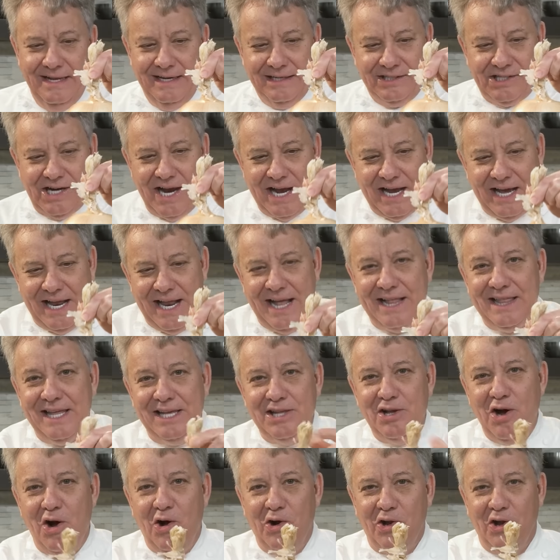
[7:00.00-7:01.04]
Check it out,
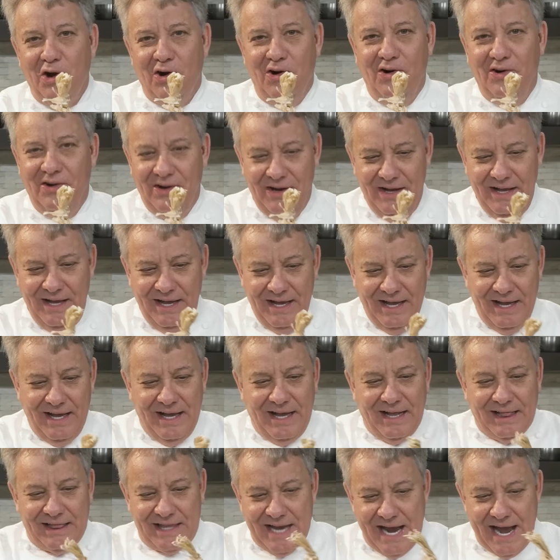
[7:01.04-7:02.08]
the onion.
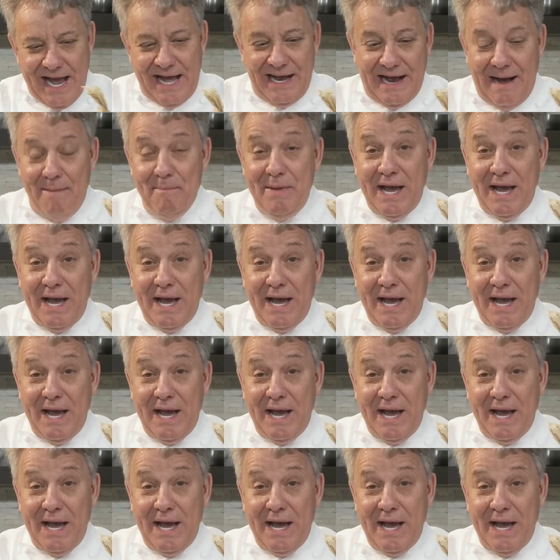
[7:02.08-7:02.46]
I